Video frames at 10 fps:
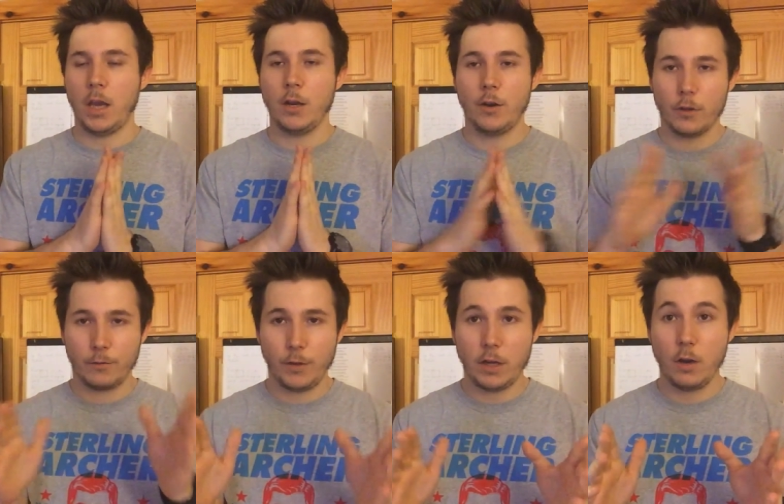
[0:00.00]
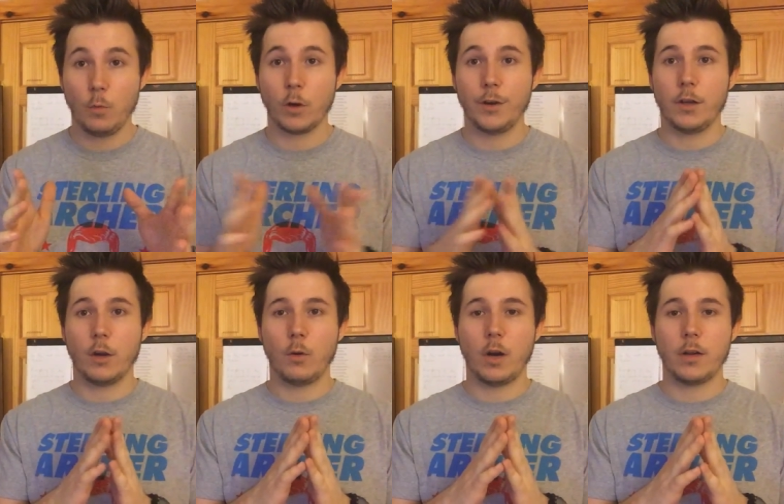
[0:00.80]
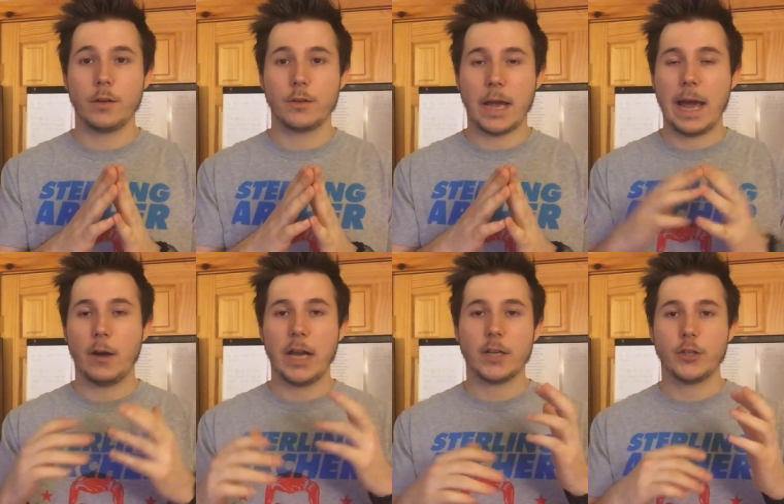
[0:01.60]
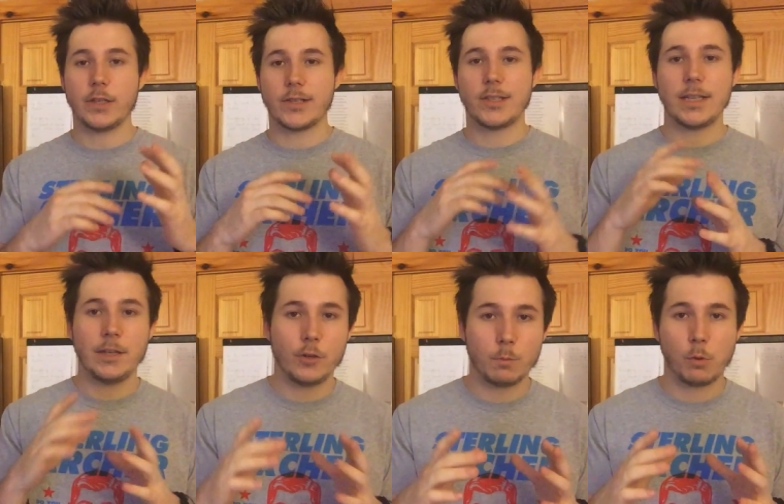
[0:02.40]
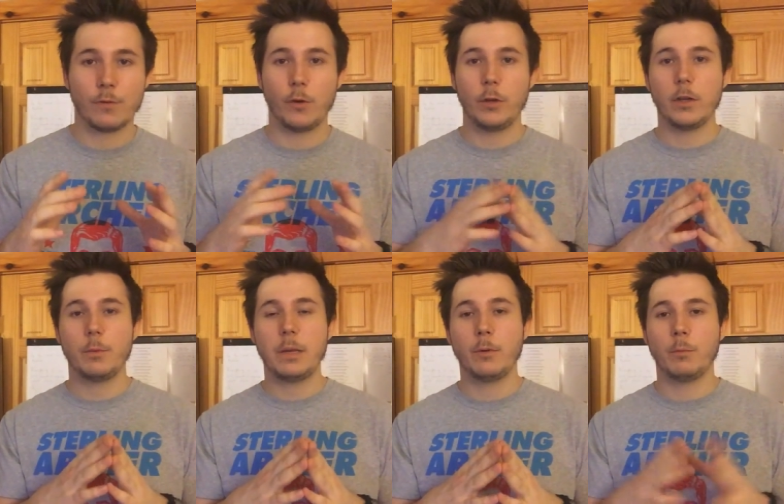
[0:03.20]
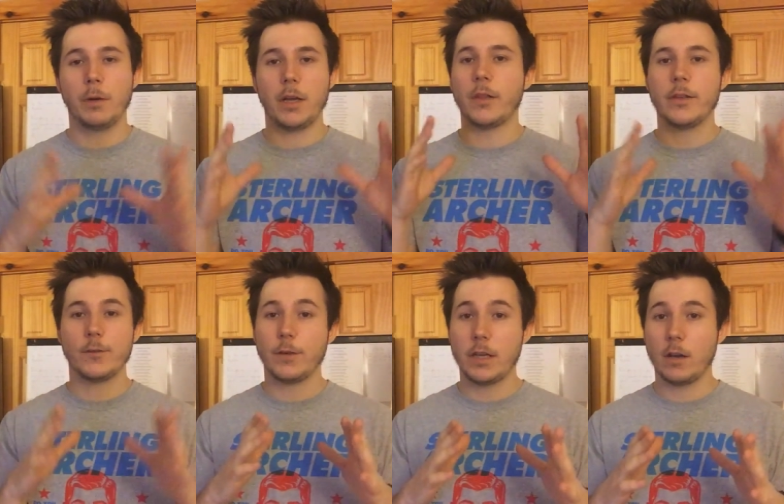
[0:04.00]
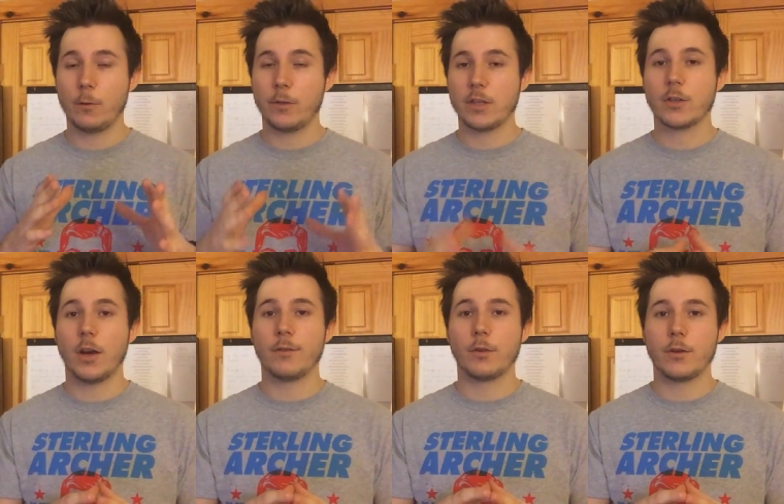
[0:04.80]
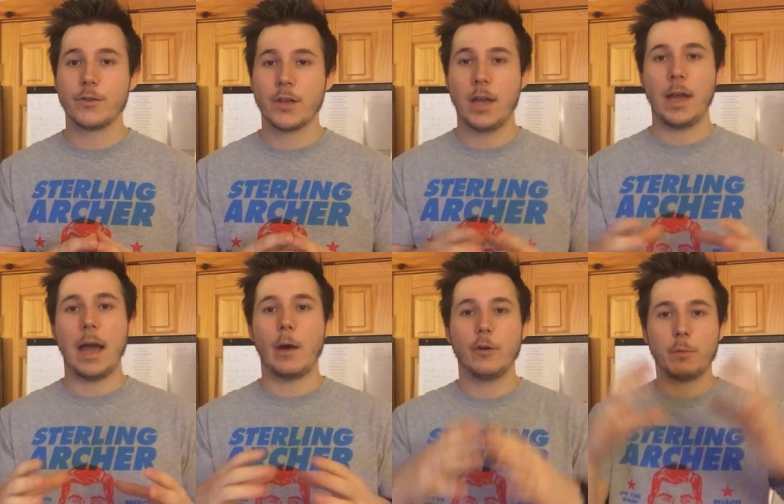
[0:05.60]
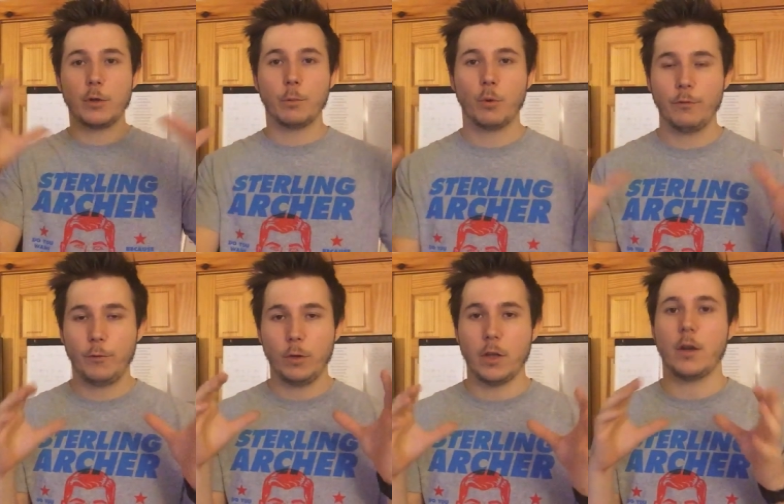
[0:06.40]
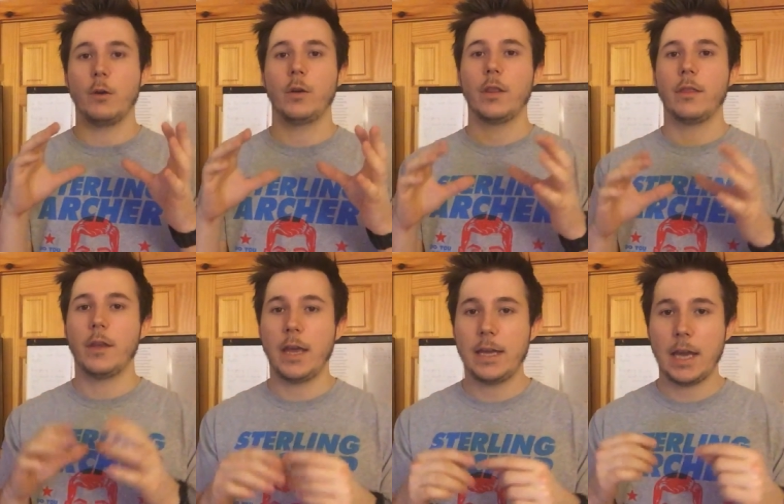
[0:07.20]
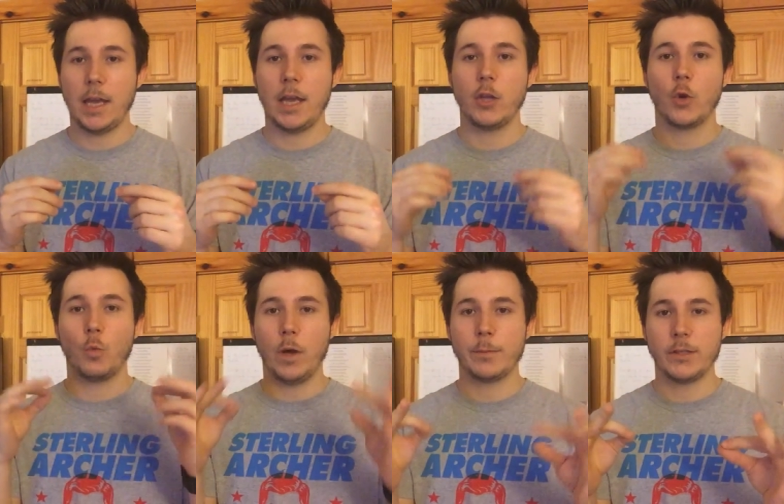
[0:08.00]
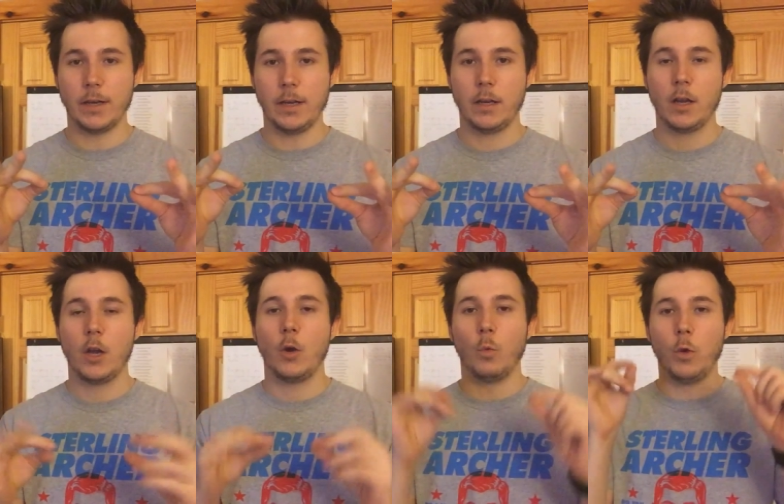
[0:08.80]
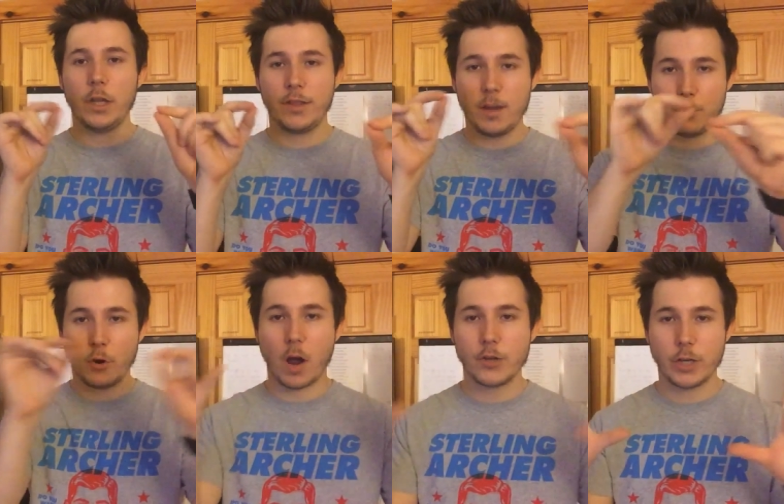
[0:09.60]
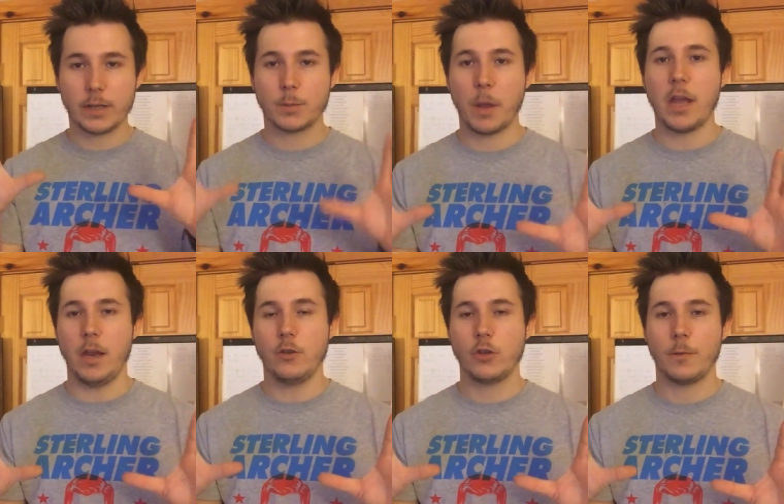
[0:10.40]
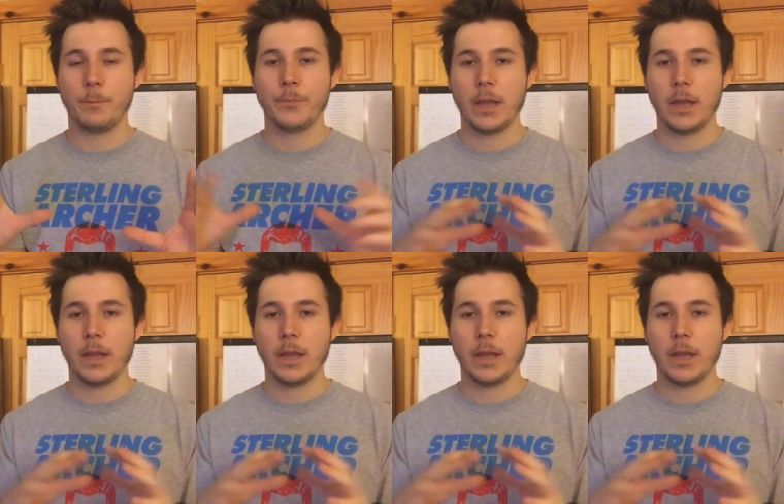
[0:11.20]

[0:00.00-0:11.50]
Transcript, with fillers: In another video, we're gonna go on to how to actually send your portfolio to people, but in this video, this covers how to build a portfolio, AKA your website, with a projects page